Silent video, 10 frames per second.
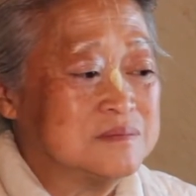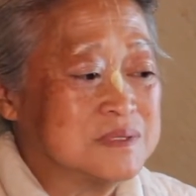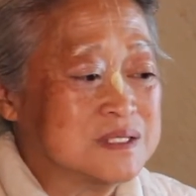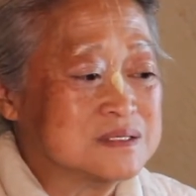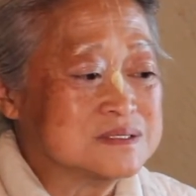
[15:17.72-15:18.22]

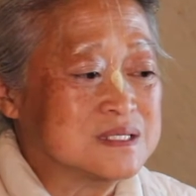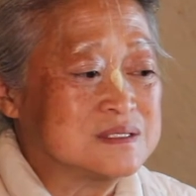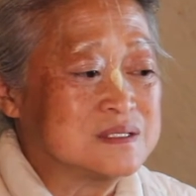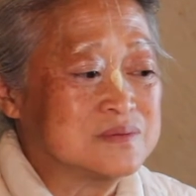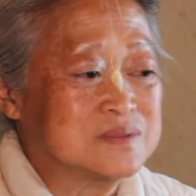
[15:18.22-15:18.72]
Because
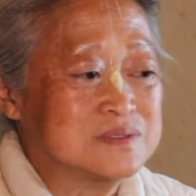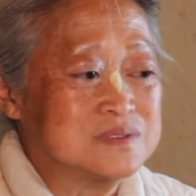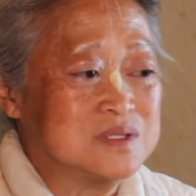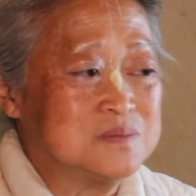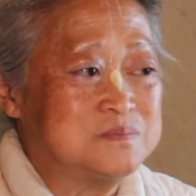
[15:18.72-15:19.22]
then there were
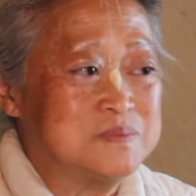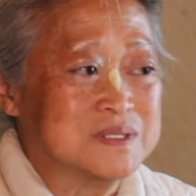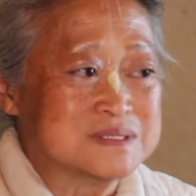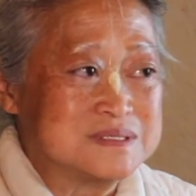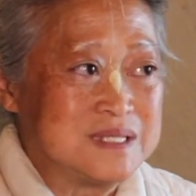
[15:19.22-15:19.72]
no
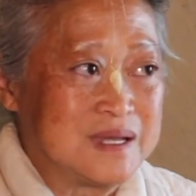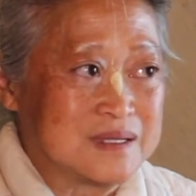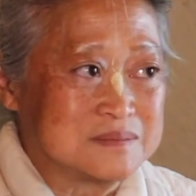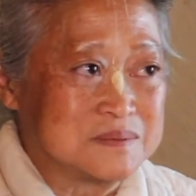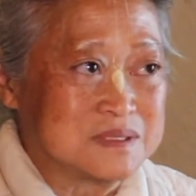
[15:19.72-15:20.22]
books
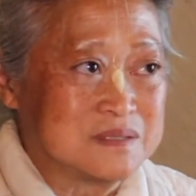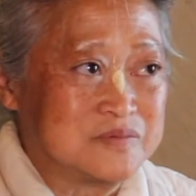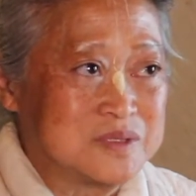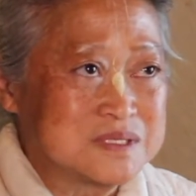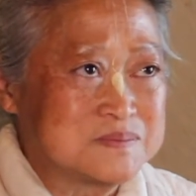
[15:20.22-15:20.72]
yet, but the
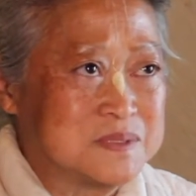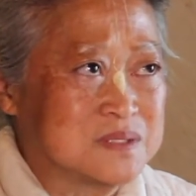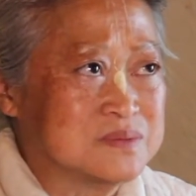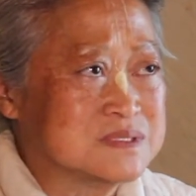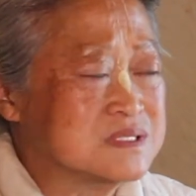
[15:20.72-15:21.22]
first
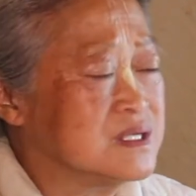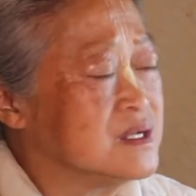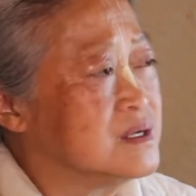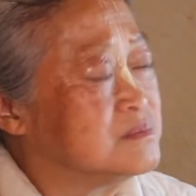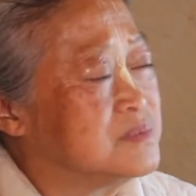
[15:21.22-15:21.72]
book was
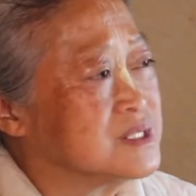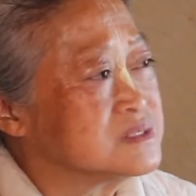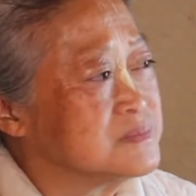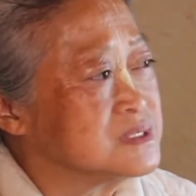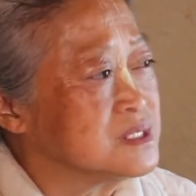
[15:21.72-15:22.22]

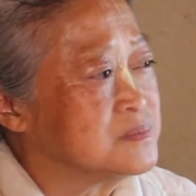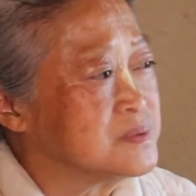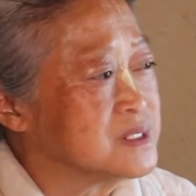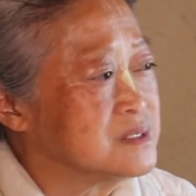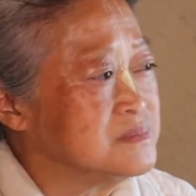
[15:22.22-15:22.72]
Braj Mandal
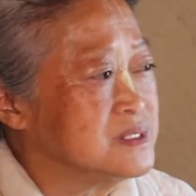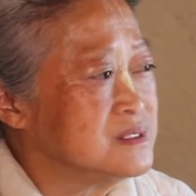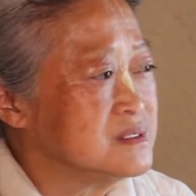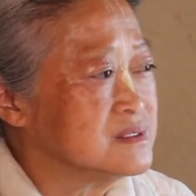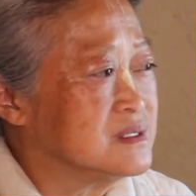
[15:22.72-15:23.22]

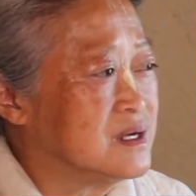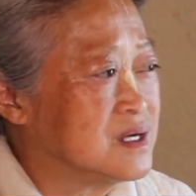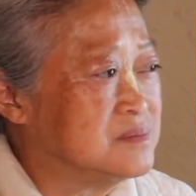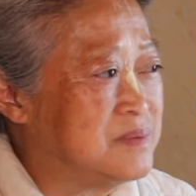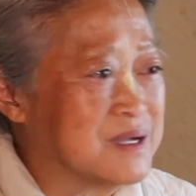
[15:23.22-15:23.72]
Parikrama, the
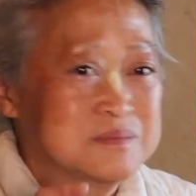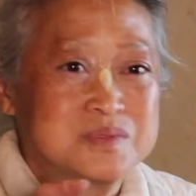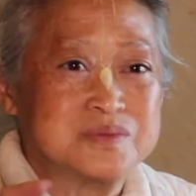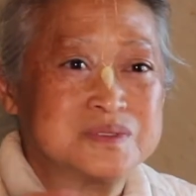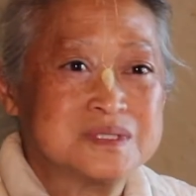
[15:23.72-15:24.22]
hardback
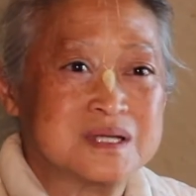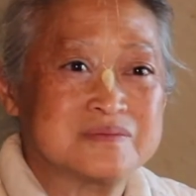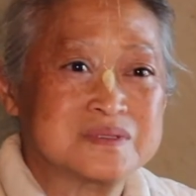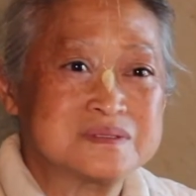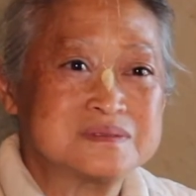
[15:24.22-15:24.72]
maroon
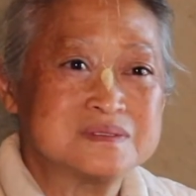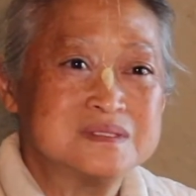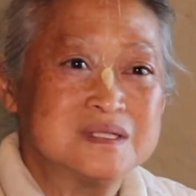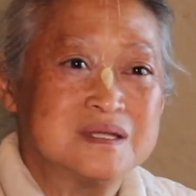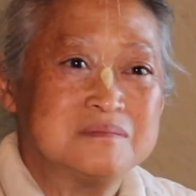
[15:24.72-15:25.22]
cover
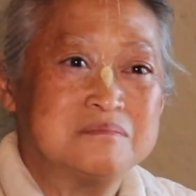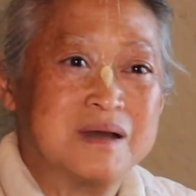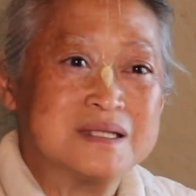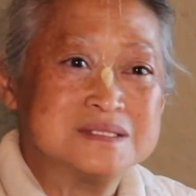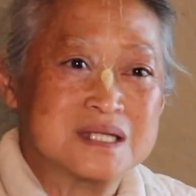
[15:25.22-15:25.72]

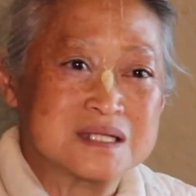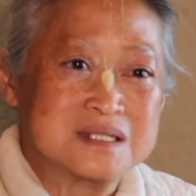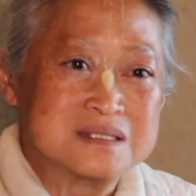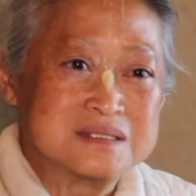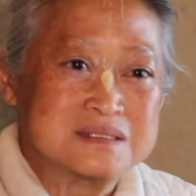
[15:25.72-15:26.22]
by
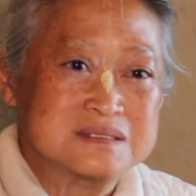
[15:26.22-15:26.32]
Jagannath.